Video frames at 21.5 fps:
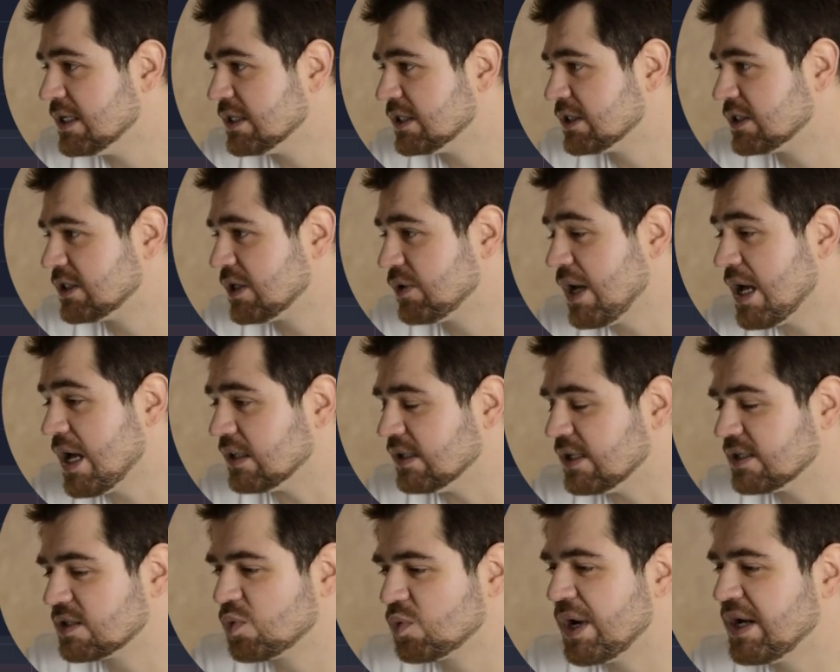So yeah,
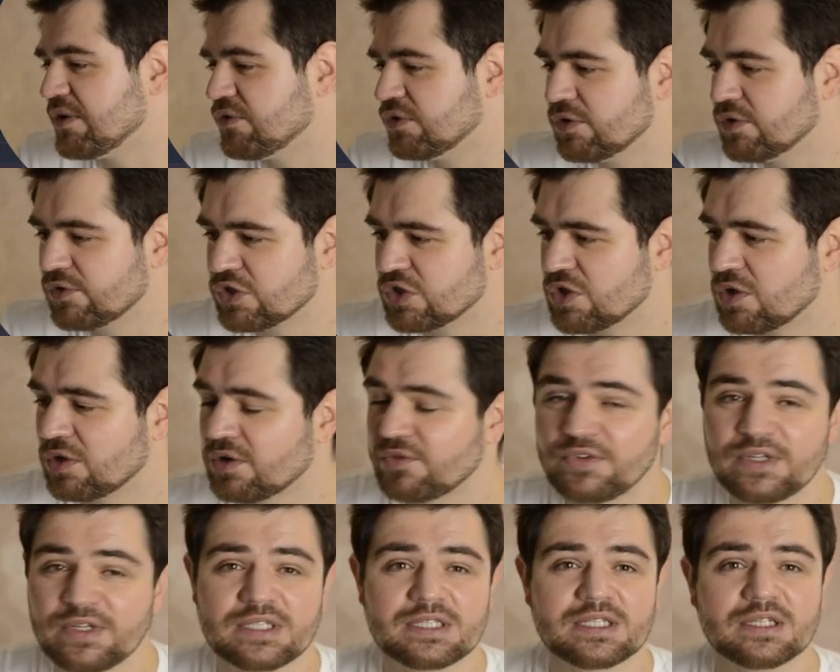let's wait for the result of
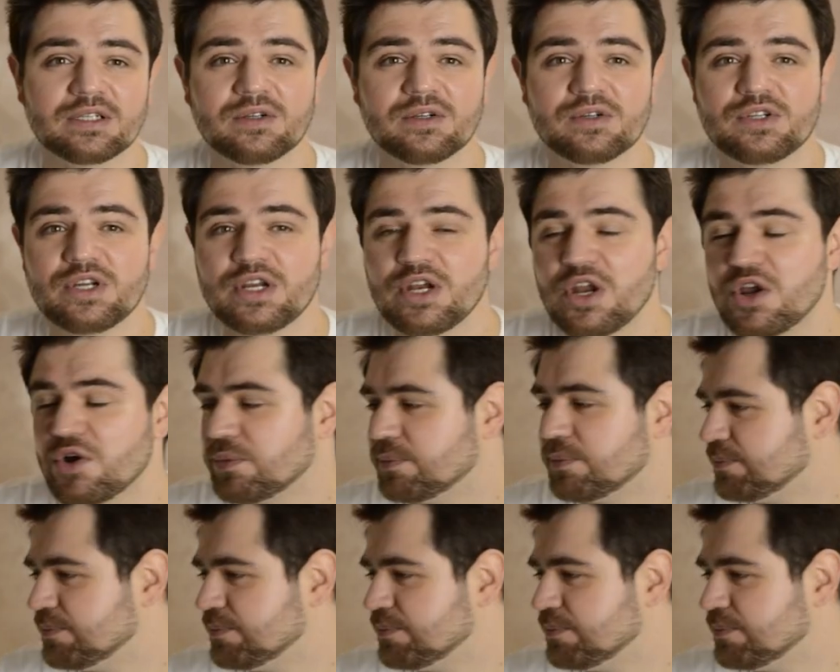this and continue.